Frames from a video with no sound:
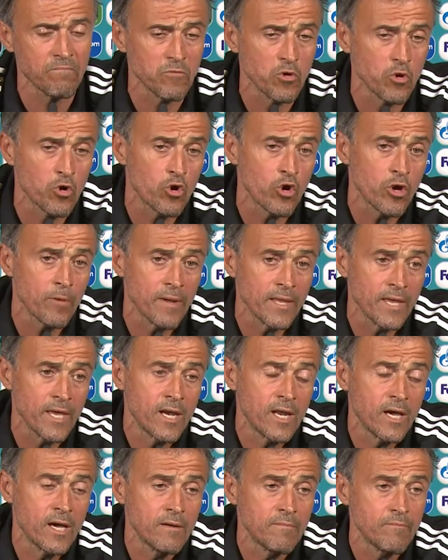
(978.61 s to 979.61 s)
it's a
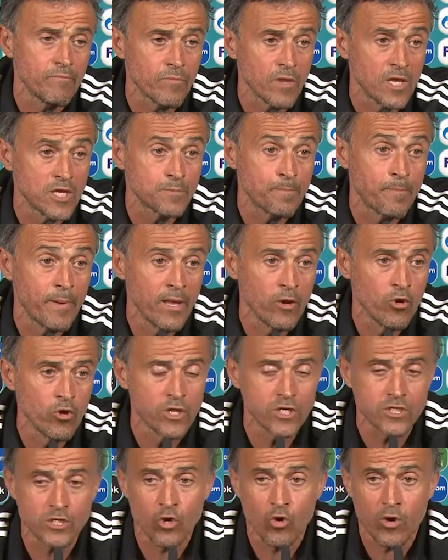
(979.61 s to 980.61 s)
situation which
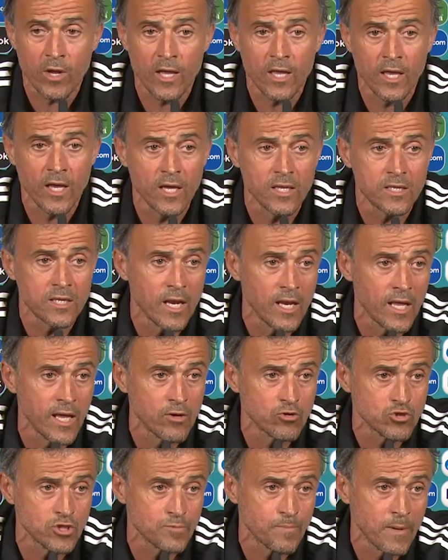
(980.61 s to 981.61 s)
is strange, of
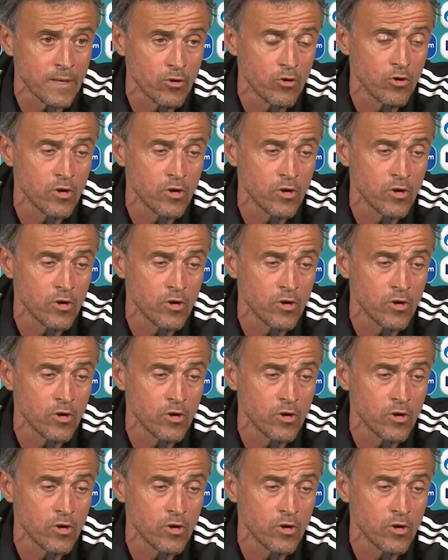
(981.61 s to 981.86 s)
course.